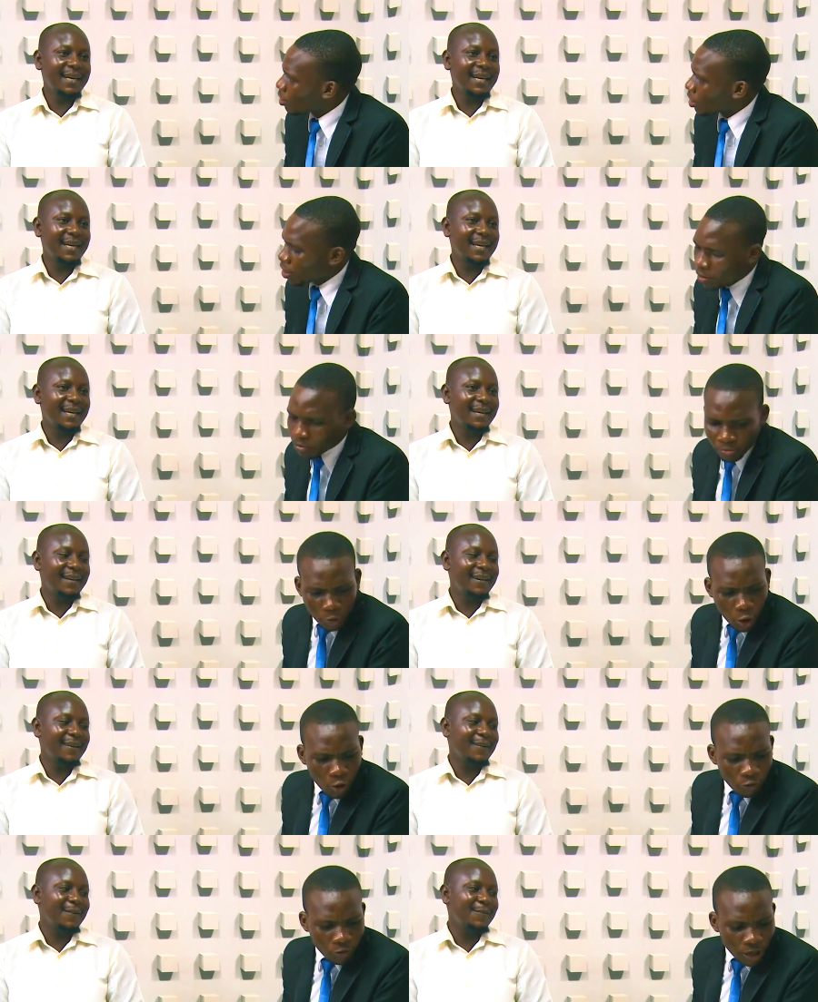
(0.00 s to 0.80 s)
Speaker 1: um,
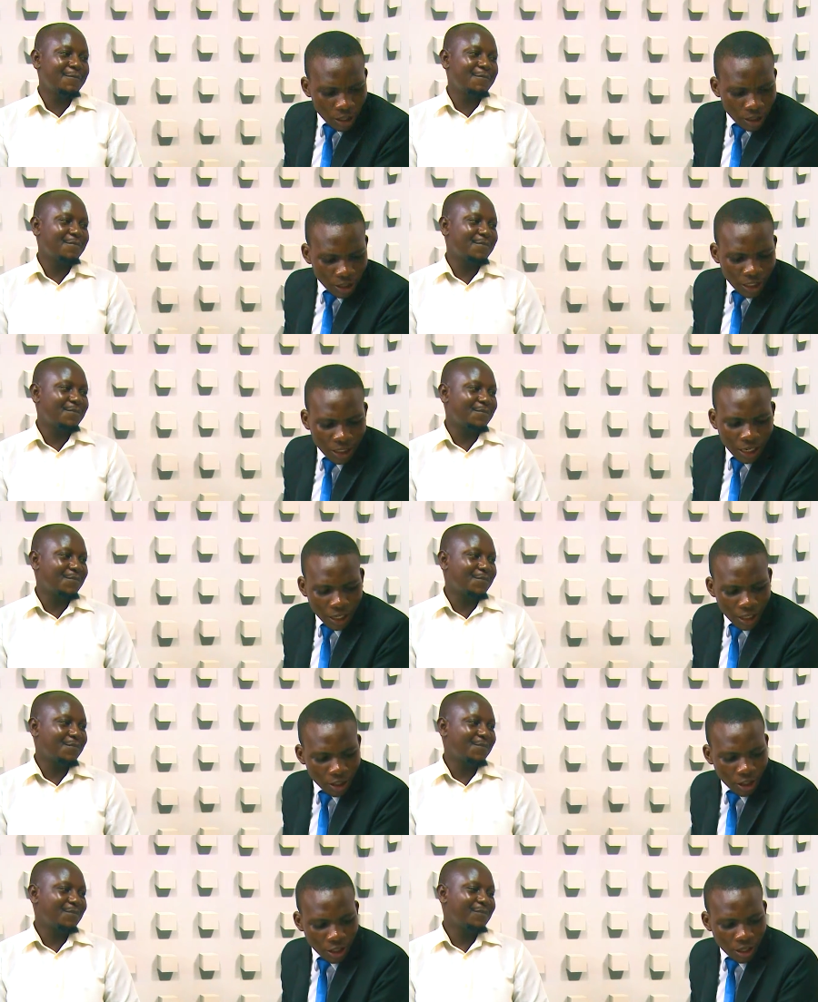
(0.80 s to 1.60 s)
of uh, the
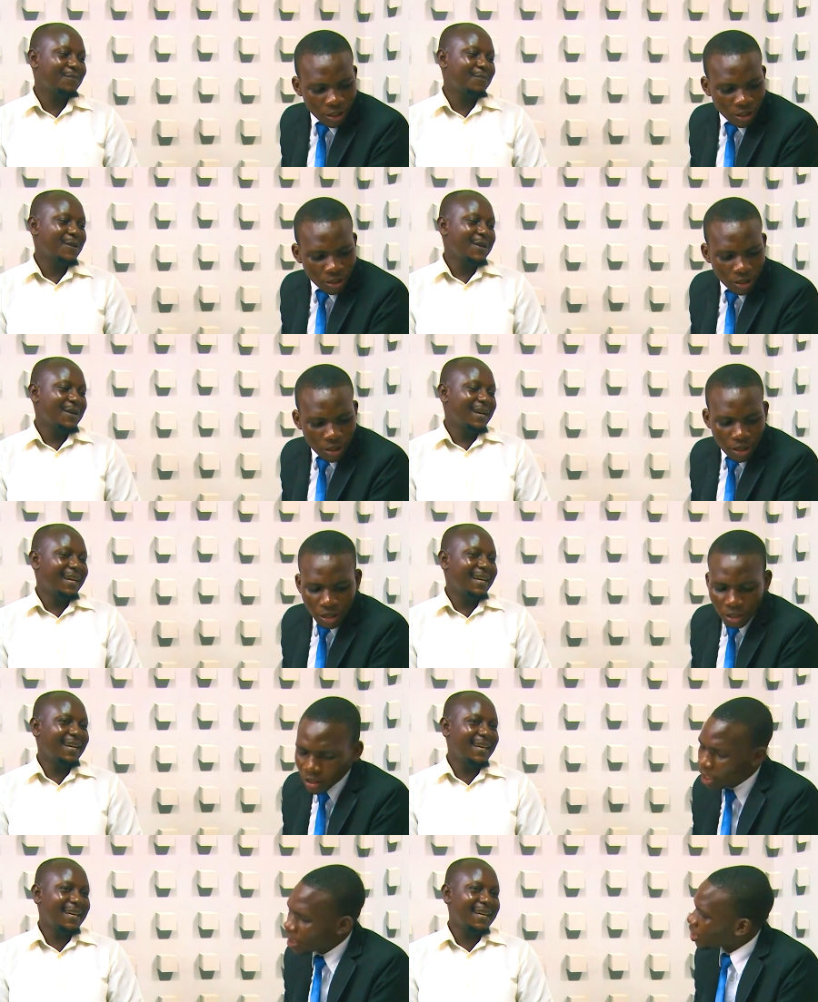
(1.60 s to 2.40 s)
next in
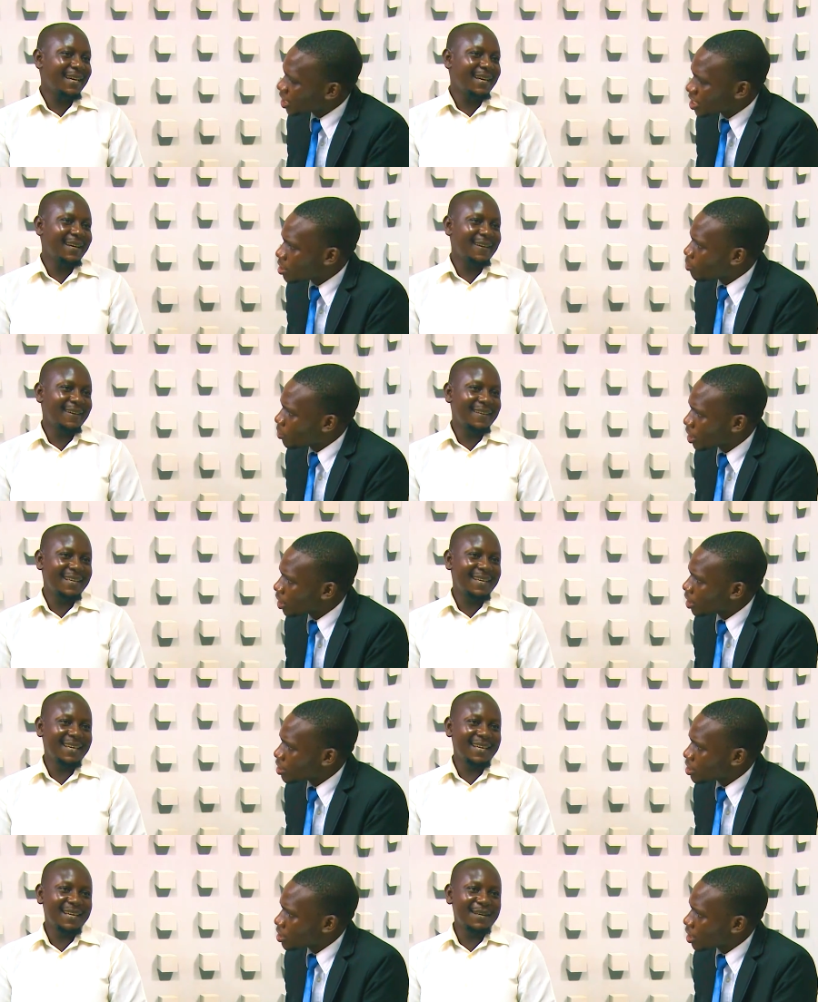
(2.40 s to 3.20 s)
the it, KCPE and
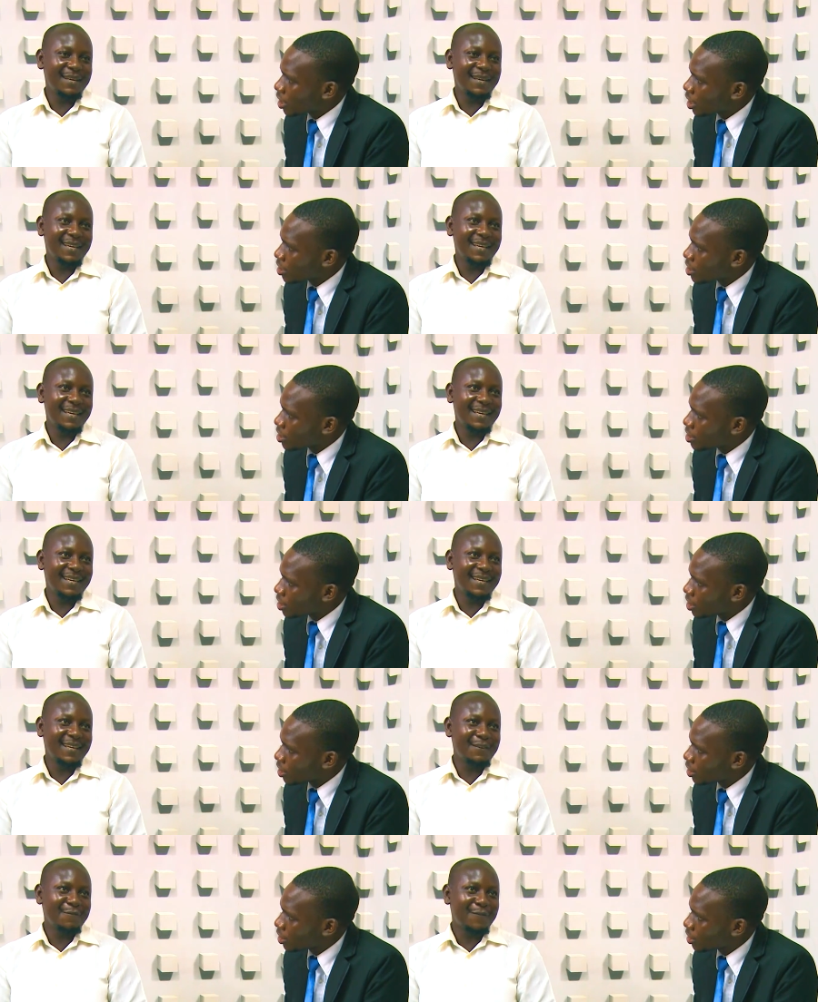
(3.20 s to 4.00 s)
it, the KCSE?
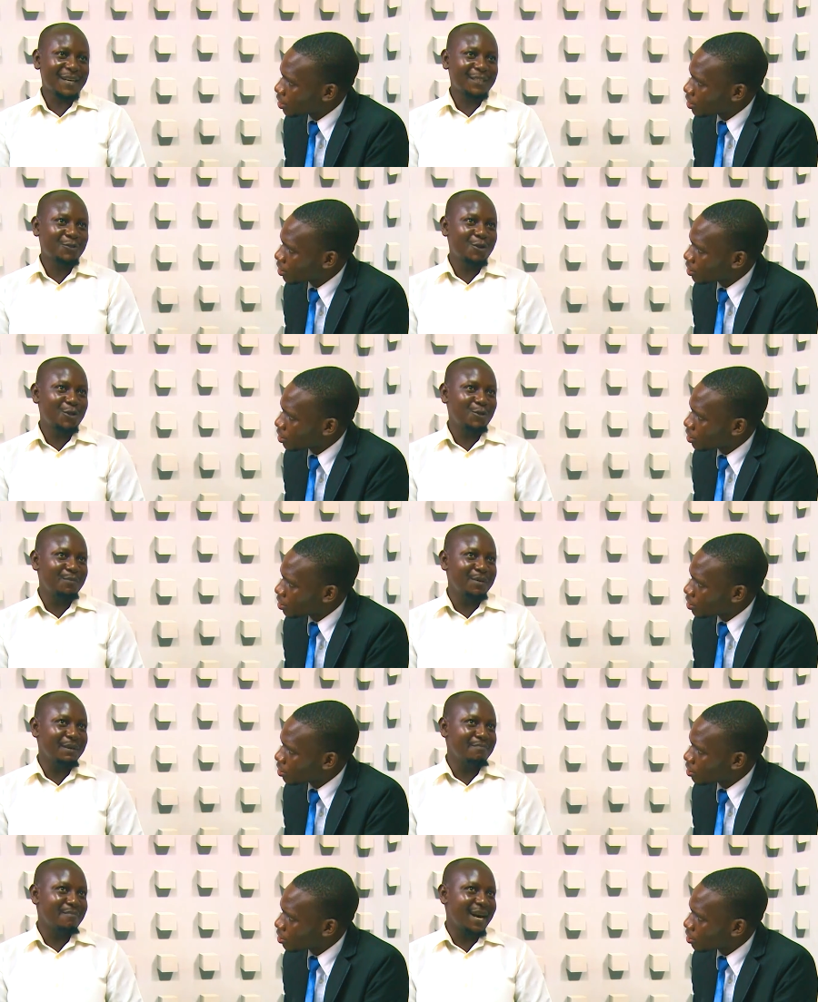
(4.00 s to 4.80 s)
It,
Speaker 2: in fact, it's going to
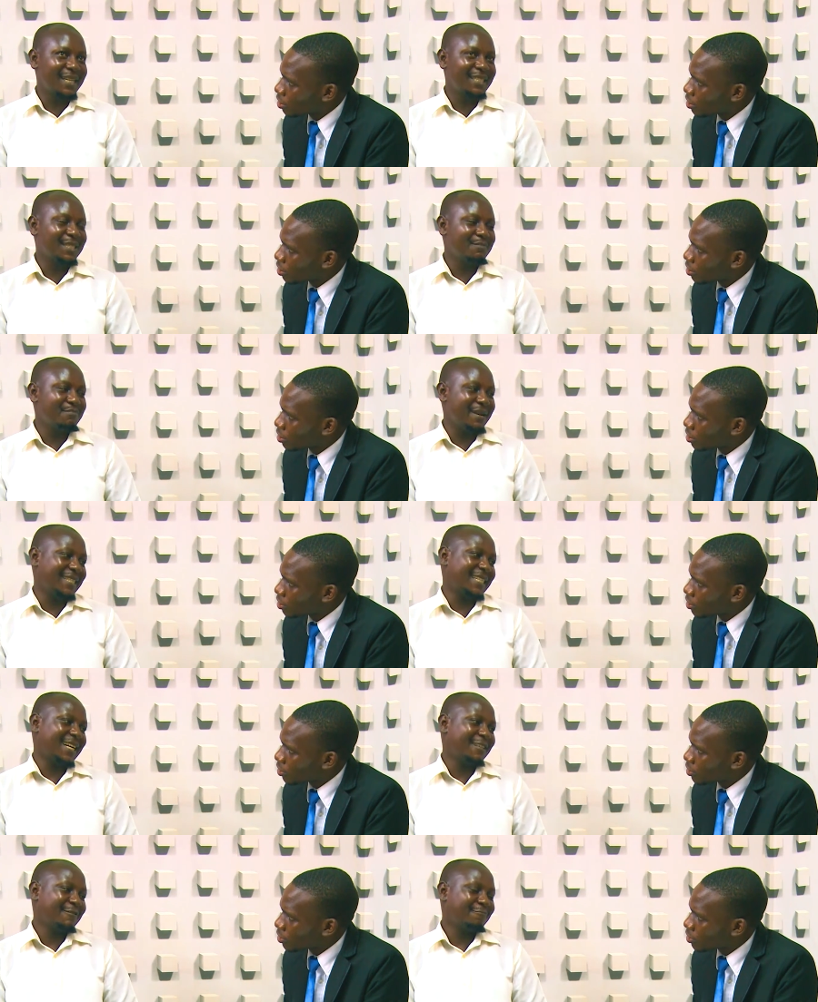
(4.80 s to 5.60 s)
be much
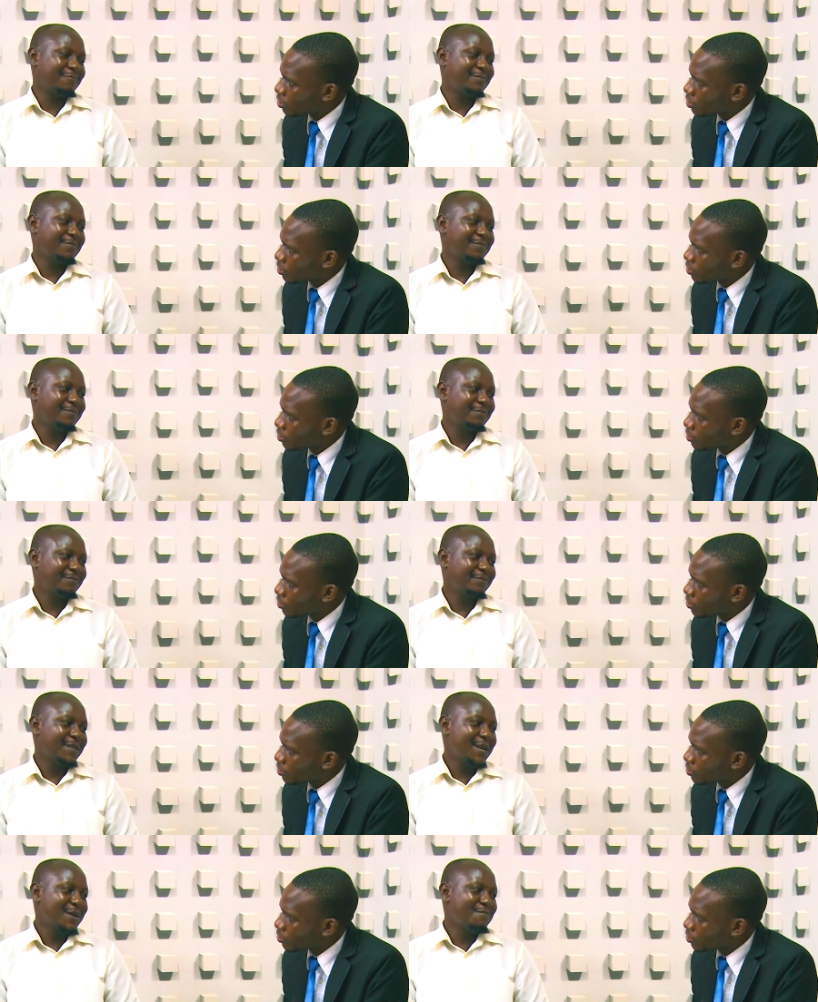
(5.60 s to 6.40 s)
better.
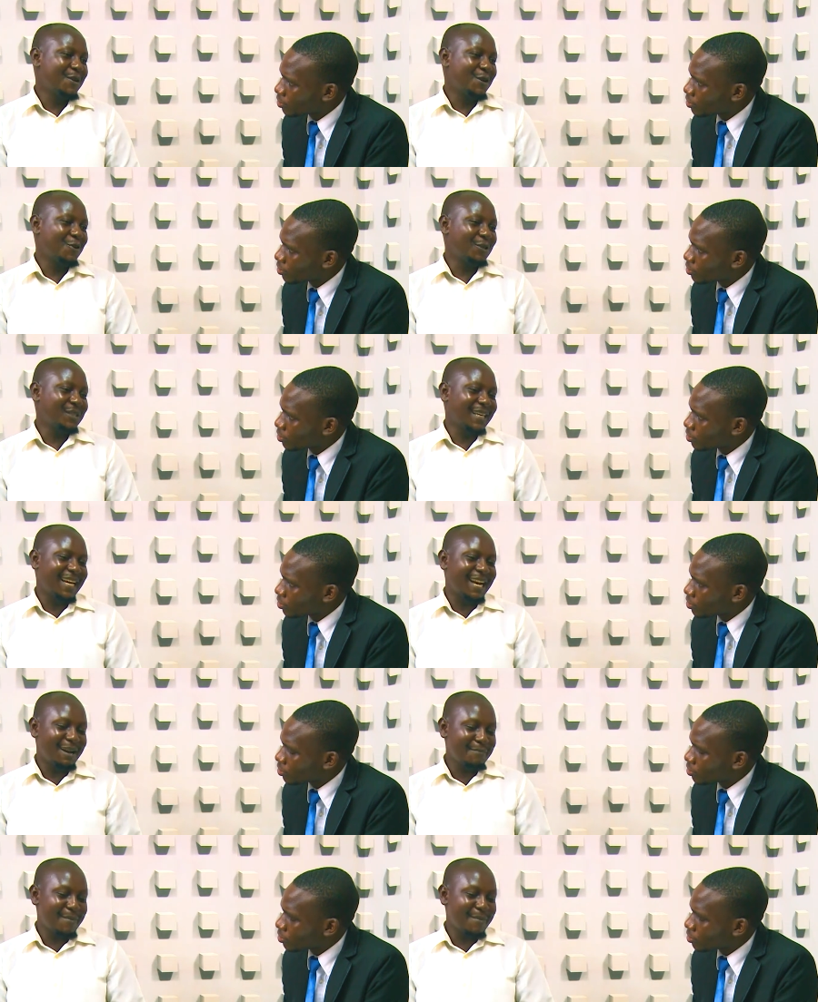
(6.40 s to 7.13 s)
Because I, uh,